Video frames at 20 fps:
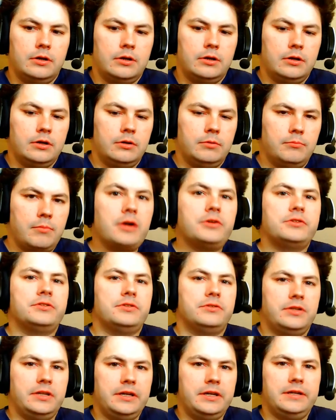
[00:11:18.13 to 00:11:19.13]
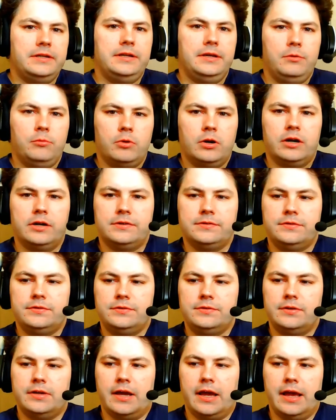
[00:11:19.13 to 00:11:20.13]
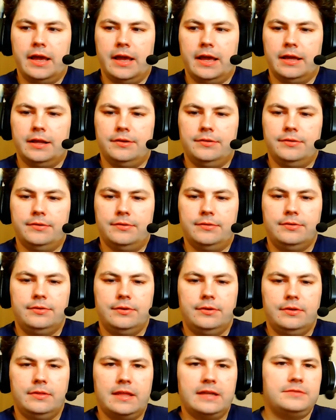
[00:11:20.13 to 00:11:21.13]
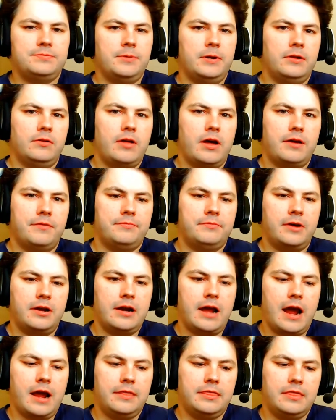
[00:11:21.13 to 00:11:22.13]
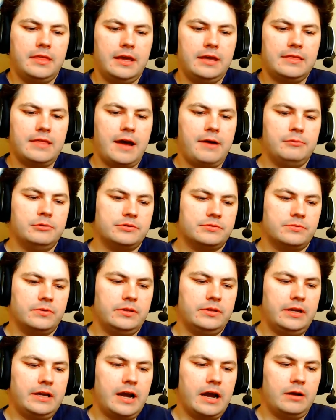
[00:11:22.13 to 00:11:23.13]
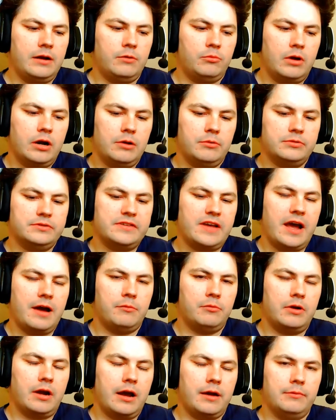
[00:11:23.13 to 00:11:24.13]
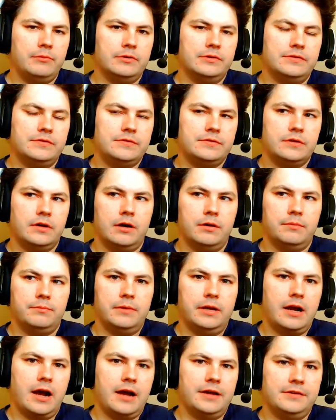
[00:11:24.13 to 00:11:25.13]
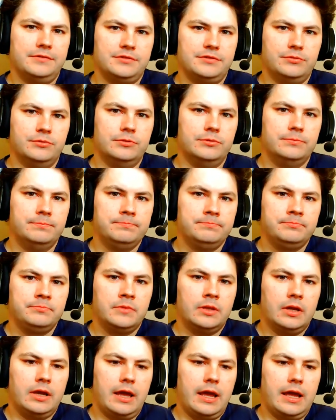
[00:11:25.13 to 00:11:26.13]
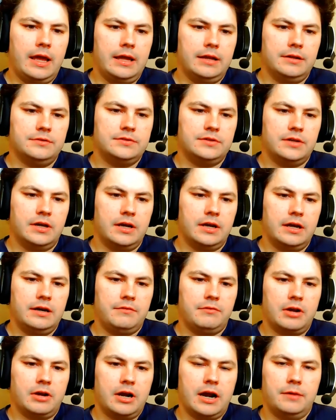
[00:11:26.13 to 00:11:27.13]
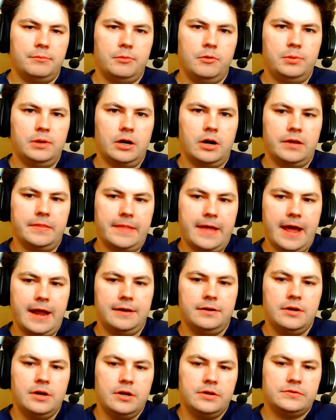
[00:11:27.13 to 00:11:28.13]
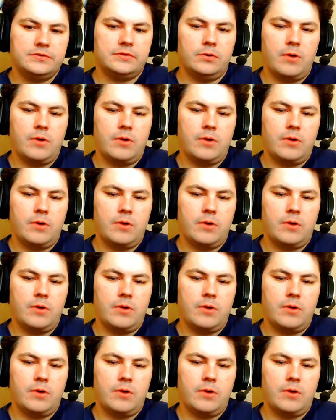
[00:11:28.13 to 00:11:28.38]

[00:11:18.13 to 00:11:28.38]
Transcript: modular D&D works, and that's been a lot of fun. I think that was really kind of where I was at when I was in high school, and I never kind of moved beyond that. So